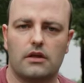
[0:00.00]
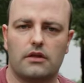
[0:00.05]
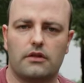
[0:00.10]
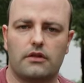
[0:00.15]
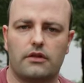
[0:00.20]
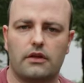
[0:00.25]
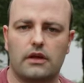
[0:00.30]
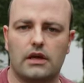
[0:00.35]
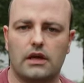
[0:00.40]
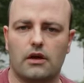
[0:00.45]

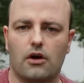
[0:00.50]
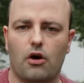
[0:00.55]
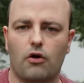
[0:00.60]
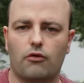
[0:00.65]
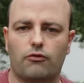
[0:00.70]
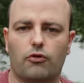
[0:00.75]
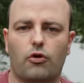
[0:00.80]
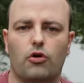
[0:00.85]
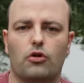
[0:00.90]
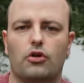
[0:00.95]
the
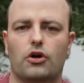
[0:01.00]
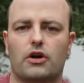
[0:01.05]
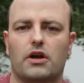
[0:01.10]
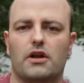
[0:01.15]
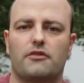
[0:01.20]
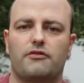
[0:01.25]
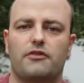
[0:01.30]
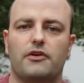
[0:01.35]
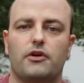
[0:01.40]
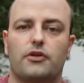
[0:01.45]
overall look
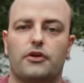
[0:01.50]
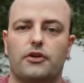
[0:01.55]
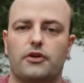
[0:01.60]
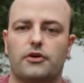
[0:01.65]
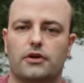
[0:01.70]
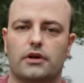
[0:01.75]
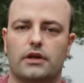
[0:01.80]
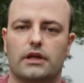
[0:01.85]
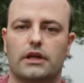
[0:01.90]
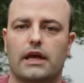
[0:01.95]
and feel that
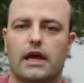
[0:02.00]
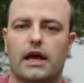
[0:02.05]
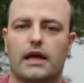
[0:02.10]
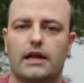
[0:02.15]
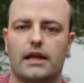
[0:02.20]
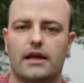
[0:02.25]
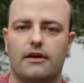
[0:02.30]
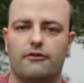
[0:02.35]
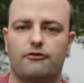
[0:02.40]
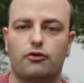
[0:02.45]
you're going to get
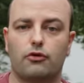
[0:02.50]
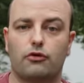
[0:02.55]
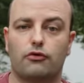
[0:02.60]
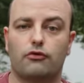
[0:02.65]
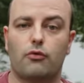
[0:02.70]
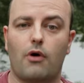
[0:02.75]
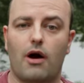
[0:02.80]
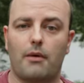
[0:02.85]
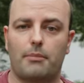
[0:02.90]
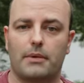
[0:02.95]
if you're
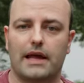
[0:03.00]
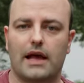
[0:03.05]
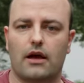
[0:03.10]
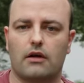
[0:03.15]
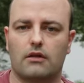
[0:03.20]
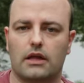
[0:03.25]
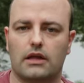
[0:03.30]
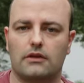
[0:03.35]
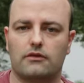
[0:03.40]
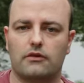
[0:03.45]
swapping
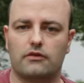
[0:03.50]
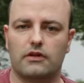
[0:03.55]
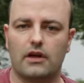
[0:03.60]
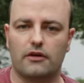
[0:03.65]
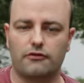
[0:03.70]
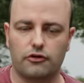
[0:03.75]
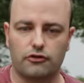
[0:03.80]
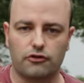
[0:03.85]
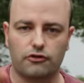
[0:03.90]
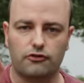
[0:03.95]
out lenses. Now,
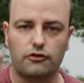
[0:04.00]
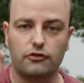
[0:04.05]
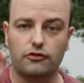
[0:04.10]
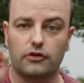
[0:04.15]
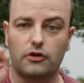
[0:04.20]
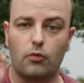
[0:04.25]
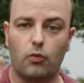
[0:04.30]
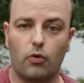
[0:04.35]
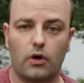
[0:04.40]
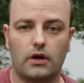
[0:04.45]
if you're just
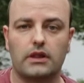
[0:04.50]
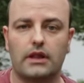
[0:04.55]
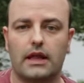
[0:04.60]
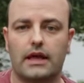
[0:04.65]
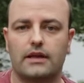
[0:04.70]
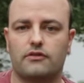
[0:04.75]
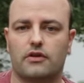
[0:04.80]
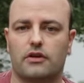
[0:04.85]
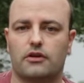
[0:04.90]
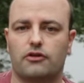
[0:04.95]
using one
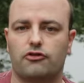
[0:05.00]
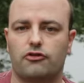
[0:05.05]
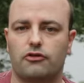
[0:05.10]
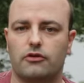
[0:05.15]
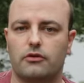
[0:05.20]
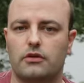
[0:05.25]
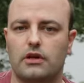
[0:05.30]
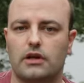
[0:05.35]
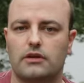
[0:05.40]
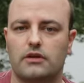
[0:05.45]
lens on a
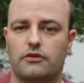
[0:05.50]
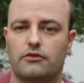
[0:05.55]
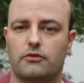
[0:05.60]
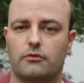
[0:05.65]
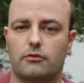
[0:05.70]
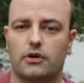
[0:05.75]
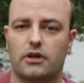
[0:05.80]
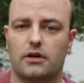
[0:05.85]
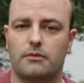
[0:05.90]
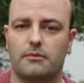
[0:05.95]
shoot, it doesn't
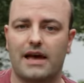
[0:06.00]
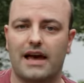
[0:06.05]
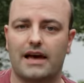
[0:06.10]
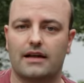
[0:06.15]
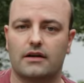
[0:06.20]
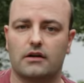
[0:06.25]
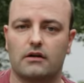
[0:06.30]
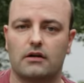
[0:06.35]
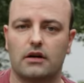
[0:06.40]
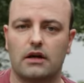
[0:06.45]
really
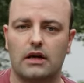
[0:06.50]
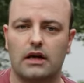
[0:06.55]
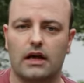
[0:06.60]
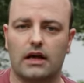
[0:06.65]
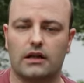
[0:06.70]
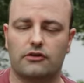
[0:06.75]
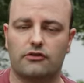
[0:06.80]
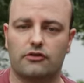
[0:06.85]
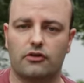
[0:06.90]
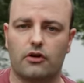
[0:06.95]
matter.
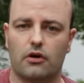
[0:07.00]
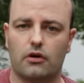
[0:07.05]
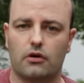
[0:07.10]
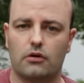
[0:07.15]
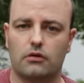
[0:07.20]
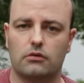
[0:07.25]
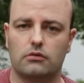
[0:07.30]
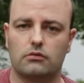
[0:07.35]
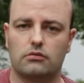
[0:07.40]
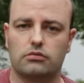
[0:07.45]
And
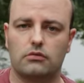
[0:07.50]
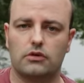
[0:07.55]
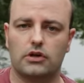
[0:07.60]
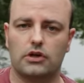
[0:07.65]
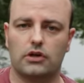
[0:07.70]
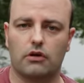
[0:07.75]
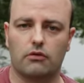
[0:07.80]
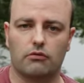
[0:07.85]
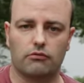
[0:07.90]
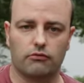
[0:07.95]
so, you
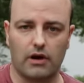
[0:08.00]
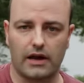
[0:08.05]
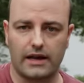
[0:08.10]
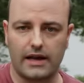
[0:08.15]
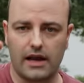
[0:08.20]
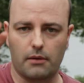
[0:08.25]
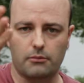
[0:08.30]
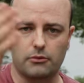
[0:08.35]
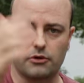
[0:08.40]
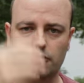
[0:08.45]
know, right
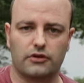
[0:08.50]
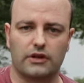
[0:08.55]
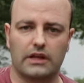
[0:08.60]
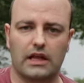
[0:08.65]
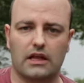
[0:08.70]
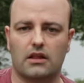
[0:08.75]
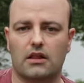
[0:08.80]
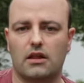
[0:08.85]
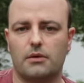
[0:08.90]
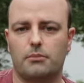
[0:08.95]
now I'm using
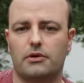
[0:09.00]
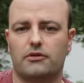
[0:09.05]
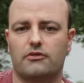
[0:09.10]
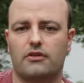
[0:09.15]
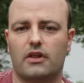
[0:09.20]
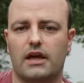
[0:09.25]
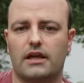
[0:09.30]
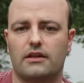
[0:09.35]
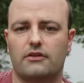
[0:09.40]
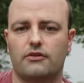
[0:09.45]
that Olympus
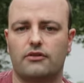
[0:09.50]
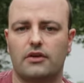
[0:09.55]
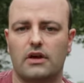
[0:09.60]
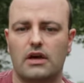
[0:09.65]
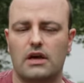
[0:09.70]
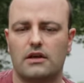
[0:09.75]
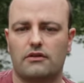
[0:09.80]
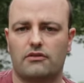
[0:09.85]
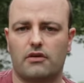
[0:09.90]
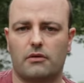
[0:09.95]
lens.
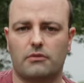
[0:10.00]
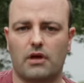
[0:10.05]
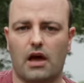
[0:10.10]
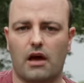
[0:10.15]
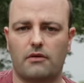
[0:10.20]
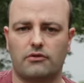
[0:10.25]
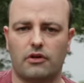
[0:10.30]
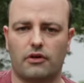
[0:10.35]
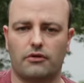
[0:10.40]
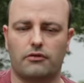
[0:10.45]

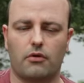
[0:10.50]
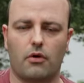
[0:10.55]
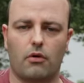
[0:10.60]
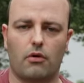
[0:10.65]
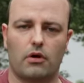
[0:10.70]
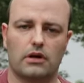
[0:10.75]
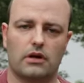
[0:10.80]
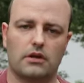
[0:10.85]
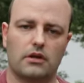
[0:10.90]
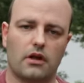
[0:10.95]
Sometimes I'll throw
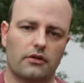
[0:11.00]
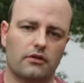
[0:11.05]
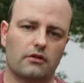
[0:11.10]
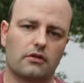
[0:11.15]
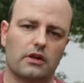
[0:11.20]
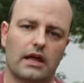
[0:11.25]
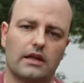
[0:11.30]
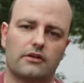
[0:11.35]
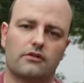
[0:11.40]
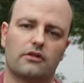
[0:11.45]
on another
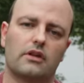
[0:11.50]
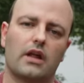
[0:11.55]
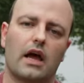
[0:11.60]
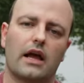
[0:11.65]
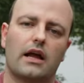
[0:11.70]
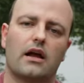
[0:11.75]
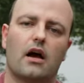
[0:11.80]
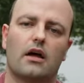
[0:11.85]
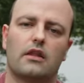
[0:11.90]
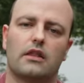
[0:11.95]
lens, a
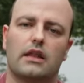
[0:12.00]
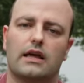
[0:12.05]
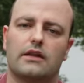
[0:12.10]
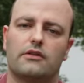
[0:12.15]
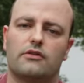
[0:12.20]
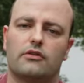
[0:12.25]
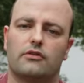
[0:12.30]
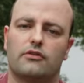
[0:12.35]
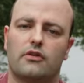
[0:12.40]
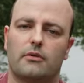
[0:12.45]
Nikon
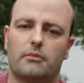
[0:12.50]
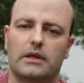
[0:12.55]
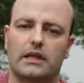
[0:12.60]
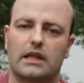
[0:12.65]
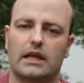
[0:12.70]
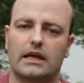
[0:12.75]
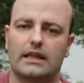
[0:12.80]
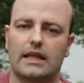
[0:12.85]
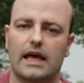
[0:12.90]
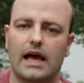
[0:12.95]
lens or something
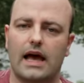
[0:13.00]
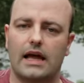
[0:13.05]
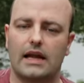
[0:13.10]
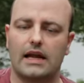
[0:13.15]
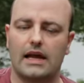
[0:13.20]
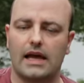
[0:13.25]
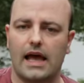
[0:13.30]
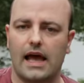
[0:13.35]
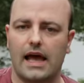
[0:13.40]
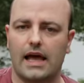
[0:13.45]
like that.
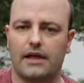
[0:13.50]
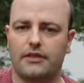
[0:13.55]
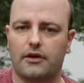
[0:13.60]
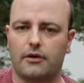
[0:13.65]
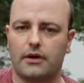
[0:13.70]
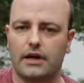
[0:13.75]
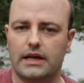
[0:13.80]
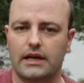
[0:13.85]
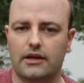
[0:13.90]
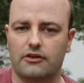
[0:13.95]
And
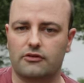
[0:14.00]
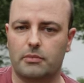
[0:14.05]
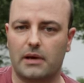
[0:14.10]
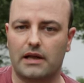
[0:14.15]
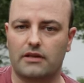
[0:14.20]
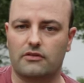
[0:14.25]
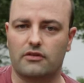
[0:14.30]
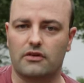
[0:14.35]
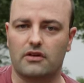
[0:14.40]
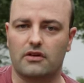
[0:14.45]
they're
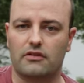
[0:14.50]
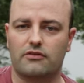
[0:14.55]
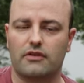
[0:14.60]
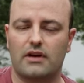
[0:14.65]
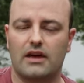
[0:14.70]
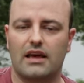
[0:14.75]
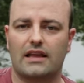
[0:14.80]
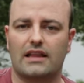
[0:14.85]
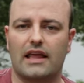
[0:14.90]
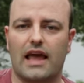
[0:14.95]
inexpensive.
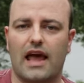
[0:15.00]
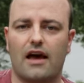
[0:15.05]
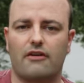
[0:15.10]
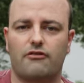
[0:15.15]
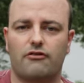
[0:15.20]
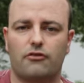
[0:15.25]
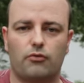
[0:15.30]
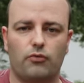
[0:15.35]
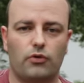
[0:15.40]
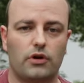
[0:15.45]
They
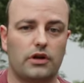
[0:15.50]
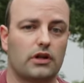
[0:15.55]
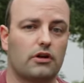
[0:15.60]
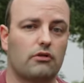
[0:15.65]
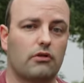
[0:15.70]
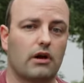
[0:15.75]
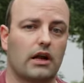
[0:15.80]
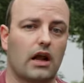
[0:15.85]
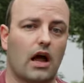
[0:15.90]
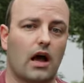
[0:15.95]
have really
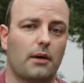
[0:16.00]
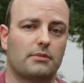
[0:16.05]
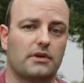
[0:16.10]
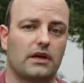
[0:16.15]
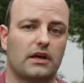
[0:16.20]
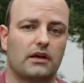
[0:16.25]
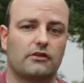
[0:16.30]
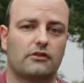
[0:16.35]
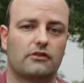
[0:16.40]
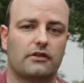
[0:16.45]
great
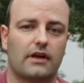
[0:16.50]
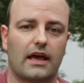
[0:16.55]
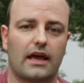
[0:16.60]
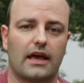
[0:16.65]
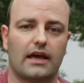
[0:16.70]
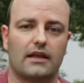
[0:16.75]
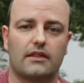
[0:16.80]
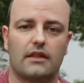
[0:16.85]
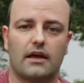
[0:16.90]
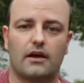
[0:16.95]
optics
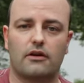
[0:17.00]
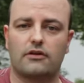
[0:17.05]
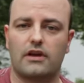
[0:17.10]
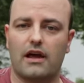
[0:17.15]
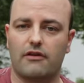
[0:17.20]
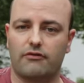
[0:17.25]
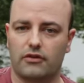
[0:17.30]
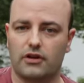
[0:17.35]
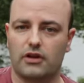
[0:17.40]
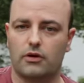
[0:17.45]
and they're
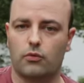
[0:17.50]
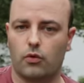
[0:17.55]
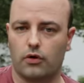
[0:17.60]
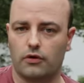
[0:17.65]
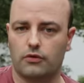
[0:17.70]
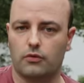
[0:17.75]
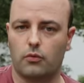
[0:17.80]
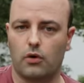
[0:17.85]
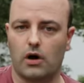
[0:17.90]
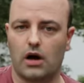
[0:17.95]
definitely
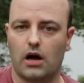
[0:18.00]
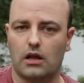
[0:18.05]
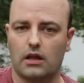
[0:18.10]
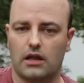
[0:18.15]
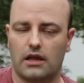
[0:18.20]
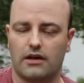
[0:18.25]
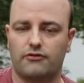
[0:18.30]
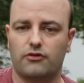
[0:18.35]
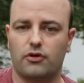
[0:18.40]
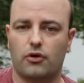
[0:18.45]
worthwhile
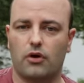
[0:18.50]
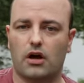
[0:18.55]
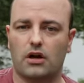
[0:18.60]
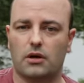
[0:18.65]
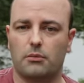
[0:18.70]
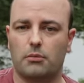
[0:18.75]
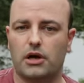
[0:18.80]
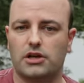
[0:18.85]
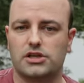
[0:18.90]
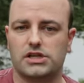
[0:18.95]
if you're on
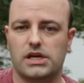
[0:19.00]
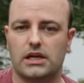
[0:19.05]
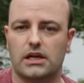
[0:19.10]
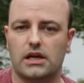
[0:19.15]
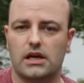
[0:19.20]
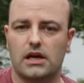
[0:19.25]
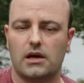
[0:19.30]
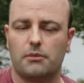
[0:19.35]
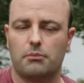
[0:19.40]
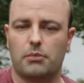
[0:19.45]
a budget.
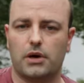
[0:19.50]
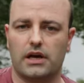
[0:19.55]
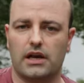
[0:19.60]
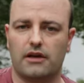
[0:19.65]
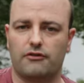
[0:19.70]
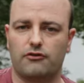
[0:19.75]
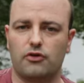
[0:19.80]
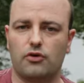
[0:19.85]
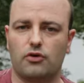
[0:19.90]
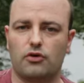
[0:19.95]
But
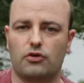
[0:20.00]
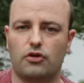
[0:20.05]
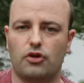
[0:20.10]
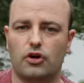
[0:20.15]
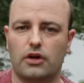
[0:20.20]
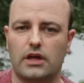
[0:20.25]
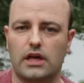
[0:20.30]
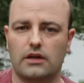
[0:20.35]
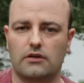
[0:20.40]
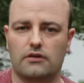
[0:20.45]
if you're
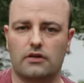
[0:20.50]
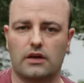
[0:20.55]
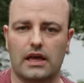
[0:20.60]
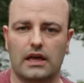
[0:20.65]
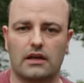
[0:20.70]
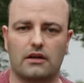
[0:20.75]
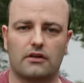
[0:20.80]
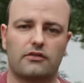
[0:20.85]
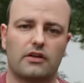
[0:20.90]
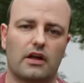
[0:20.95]
looking to
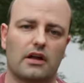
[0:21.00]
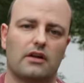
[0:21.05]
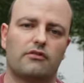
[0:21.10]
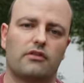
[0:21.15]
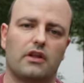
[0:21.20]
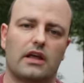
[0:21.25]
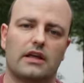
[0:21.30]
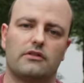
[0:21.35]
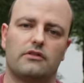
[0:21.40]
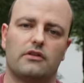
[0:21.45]
get a set of
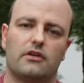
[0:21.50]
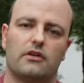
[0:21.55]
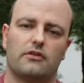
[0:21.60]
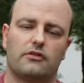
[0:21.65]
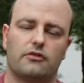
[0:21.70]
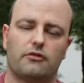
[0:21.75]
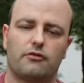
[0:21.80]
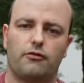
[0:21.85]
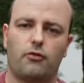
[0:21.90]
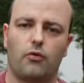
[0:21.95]

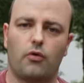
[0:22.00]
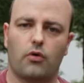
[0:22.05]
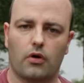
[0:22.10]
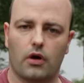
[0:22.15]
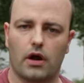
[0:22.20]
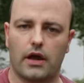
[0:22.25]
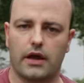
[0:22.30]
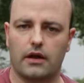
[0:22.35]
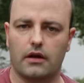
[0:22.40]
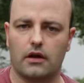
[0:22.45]
lenses
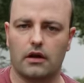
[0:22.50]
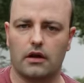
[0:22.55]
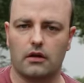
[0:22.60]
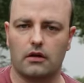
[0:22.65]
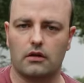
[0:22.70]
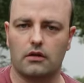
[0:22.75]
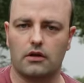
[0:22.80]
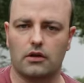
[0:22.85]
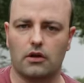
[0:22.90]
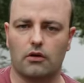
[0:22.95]
for a,
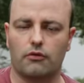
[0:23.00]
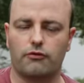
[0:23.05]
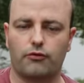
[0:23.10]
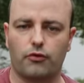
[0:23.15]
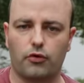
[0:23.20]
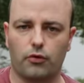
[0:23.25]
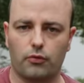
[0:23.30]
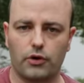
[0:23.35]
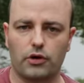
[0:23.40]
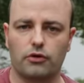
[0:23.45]
you know,
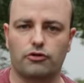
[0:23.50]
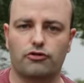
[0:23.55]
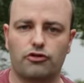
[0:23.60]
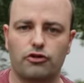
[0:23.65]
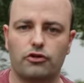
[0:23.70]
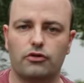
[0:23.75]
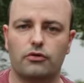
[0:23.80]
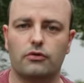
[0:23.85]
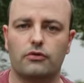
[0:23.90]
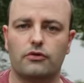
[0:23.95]
for a real
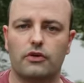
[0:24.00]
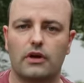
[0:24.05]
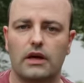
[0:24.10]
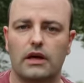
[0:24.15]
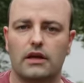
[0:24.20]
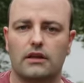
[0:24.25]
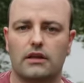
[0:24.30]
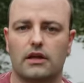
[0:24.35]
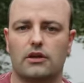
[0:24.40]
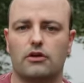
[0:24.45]
shoot,
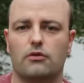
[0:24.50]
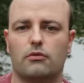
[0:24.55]
then you